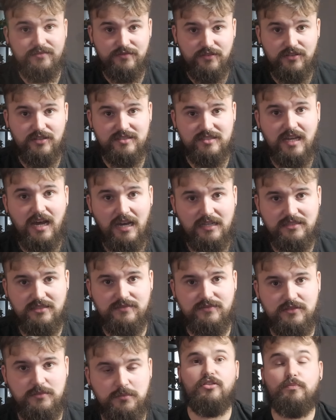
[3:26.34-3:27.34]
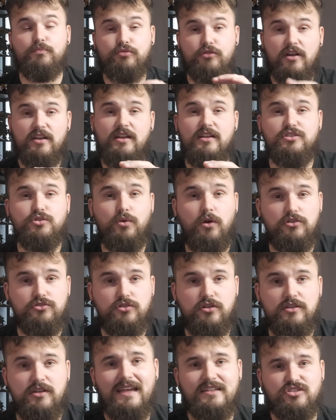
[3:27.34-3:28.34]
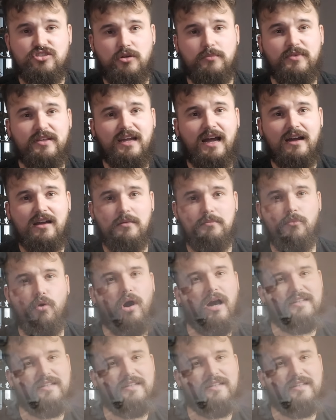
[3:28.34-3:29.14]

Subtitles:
for the size of them. The Predator Squadron is something I can more